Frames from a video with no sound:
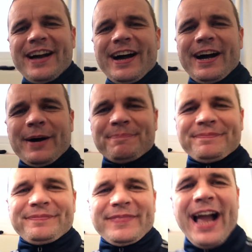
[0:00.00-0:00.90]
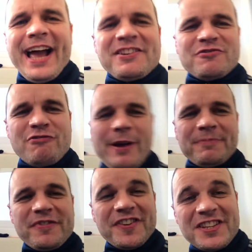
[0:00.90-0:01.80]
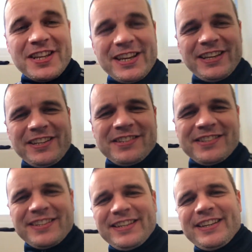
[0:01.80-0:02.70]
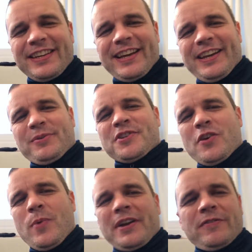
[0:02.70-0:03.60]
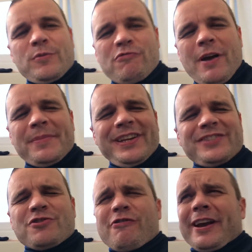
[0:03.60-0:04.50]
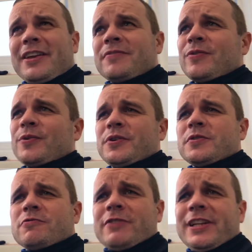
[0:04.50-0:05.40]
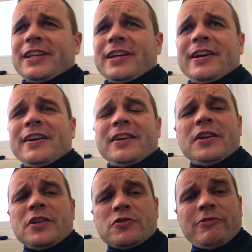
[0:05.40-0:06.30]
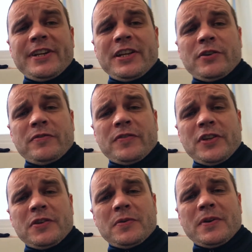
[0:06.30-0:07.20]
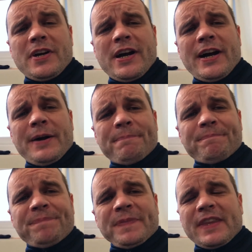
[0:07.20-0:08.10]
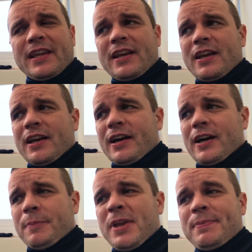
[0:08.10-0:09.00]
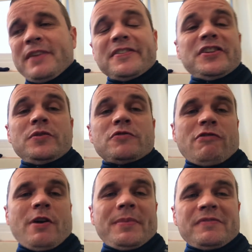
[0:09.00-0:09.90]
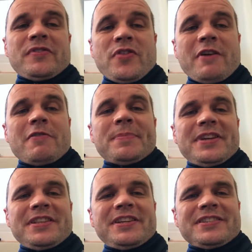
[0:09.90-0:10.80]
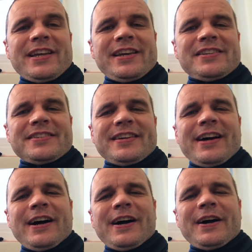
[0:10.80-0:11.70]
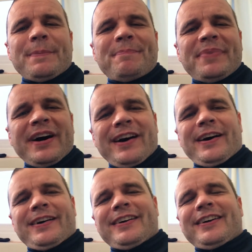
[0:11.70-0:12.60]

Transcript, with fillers: Um, I hadn't drummed for years, and it was so wonderful. Drumming is great for you. It's really, uh, it's really good for you. Um, uh, people even use drumming for therapy these days, but